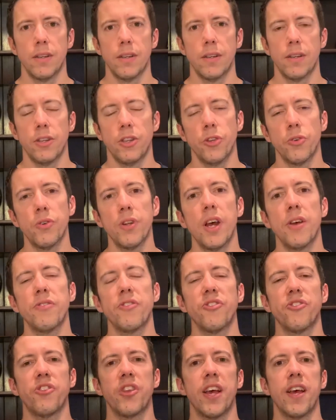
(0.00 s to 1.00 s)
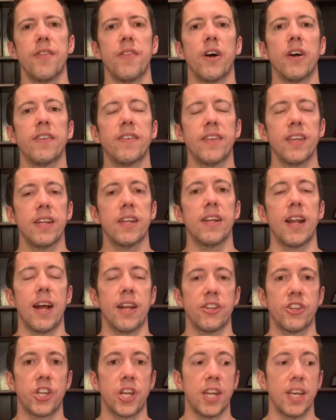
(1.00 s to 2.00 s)
you'll notice there that I didn't
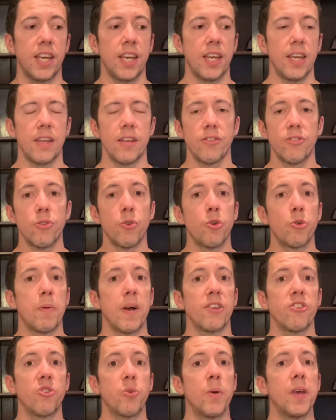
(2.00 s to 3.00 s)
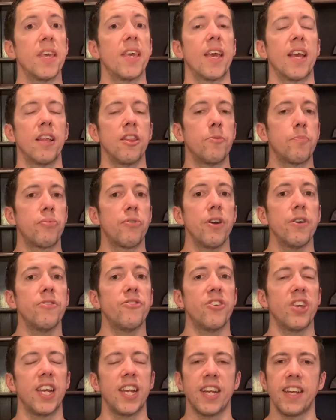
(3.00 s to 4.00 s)
actually talk about tweaking the
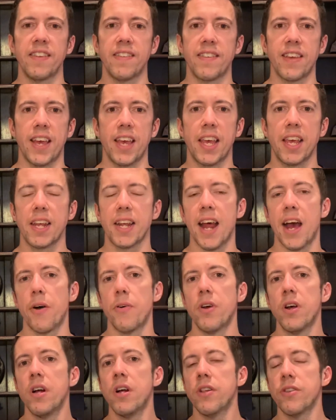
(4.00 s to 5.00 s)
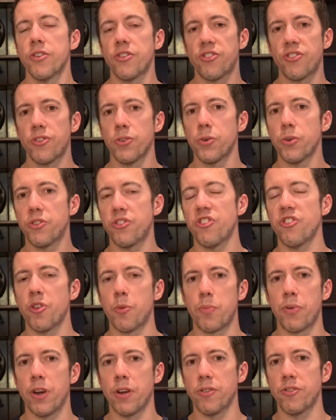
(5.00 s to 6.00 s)
protein intake. Now, the sources of
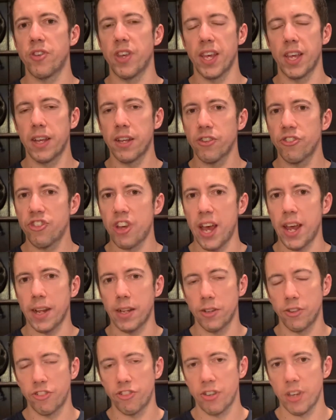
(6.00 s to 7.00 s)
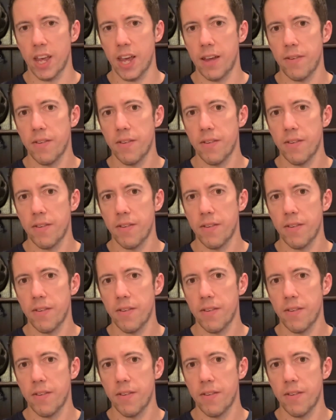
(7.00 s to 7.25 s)
protein can change, yeah?